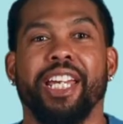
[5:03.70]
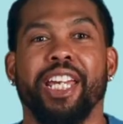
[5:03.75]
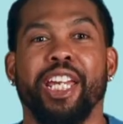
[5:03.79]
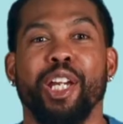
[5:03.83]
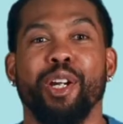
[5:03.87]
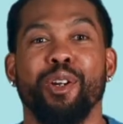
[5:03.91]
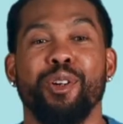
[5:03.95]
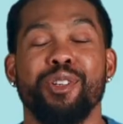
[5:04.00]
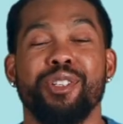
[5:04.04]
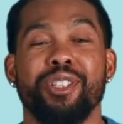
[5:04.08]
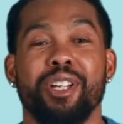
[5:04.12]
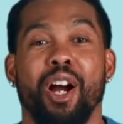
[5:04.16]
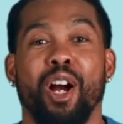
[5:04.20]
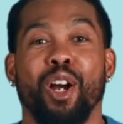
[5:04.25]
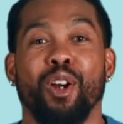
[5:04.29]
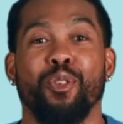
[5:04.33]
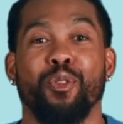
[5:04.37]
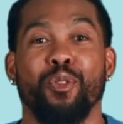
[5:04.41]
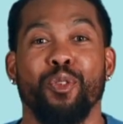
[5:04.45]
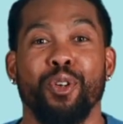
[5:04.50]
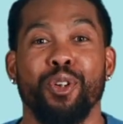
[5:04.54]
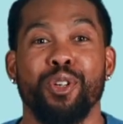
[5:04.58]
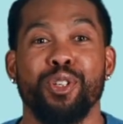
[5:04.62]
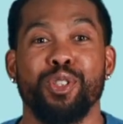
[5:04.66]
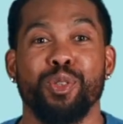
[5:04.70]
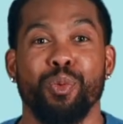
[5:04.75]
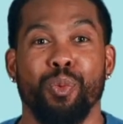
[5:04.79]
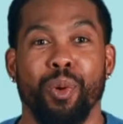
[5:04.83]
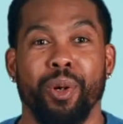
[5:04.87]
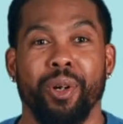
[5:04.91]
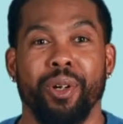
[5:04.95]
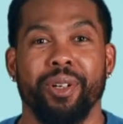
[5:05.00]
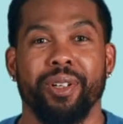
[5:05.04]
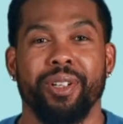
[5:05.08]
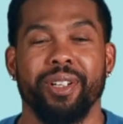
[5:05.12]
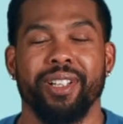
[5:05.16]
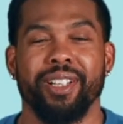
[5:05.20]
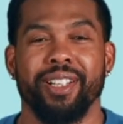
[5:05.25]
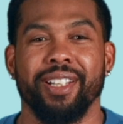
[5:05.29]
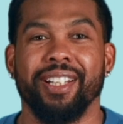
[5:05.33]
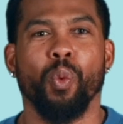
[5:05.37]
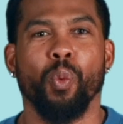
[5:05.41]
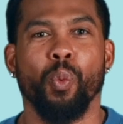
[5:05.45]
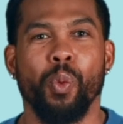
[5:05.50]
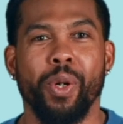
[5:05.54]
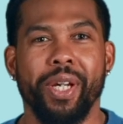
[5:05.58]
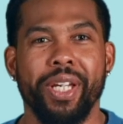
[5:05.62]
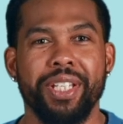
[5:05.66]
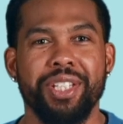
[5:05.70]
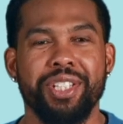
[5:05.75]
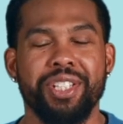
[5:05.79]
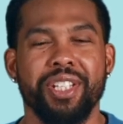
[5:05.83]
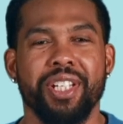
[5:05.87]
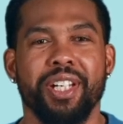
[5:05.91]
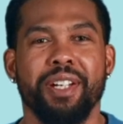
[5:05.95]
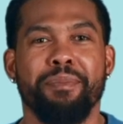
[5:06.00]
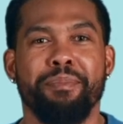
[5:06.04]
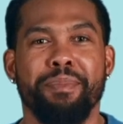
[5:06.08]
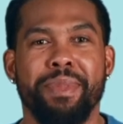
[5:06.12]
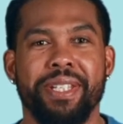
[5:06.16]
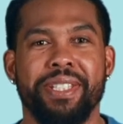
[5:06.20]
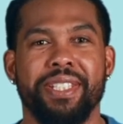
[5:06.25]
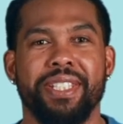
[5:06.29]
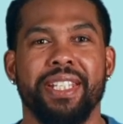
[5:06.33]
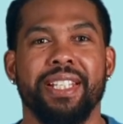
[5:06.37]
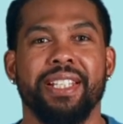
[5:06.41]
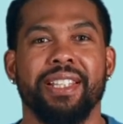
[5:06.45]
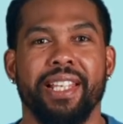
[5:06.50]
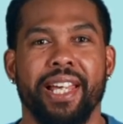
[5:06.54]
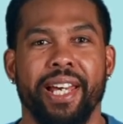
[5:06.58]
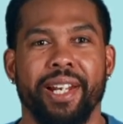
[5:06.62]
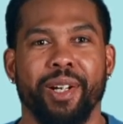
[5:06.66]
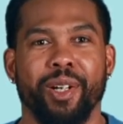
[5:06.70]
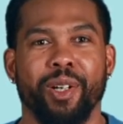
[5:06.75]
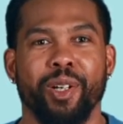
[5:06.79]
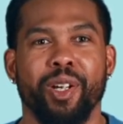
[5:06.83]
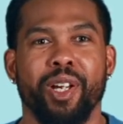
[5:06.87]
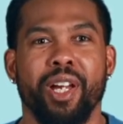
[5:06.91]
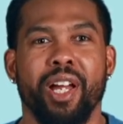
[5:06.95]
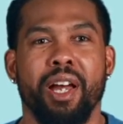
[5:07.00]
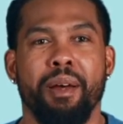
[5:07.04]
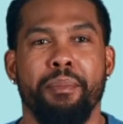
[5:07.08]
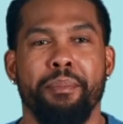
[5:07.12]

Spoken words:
Here's our first word. Which missing letter